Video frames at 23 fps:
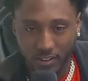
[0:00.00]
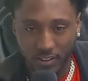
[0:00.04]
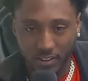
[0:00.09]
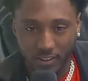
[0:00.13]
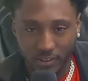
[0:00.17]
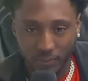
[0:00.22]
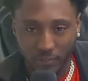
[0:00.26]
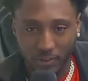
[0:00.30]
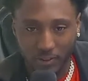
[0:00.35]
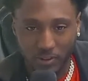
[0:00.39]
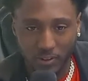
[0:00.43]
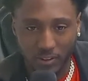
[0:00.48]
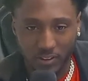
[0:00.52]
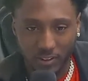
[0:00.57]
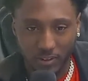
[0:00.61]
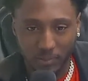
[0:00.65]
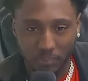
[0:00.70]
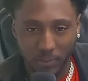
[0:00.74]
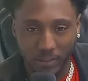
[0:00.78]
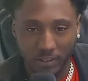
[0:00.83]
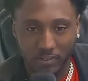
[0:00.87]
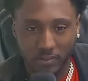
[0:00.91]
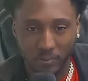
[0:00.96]
and we trying to
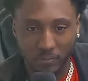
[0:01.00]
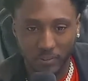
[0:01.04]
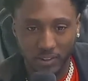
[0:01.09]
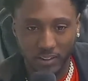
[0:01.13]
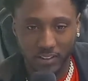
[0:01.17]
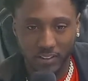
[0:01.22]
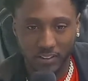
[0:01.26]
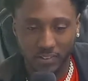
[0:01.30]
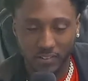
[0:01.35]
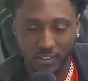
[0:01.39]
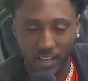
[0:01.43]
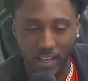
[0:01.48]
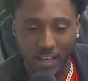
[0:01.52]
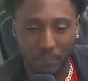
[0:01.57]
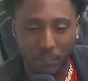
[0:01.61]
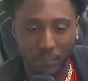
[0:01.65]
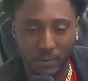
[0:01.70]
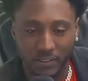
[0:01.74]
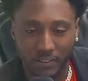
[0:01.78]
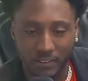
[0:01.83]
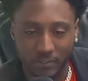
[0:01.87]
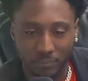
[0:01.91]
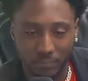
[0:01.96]
make some things
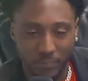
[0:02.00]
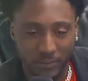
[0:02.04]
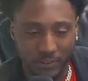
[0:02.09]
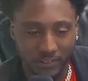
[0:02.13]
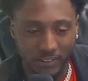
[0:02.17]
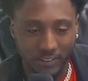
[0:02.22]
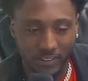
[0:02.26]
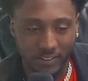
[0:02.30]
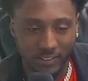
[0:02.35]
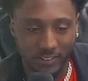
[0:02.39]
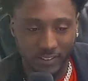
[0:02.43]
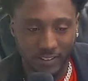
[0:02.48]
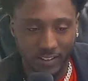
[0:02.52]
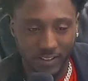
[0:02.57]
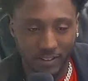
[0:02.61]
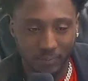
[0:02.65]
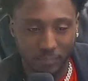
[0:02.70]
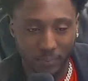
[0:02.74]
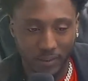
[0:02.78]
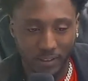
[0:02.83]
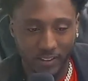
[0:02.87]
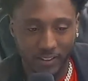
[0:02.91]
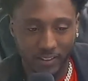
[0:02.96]
happen. But then like
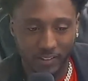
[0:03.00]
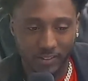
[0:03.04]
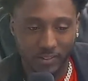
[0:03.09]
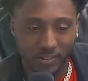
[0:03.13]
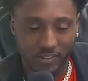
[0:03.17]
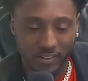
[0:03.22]
my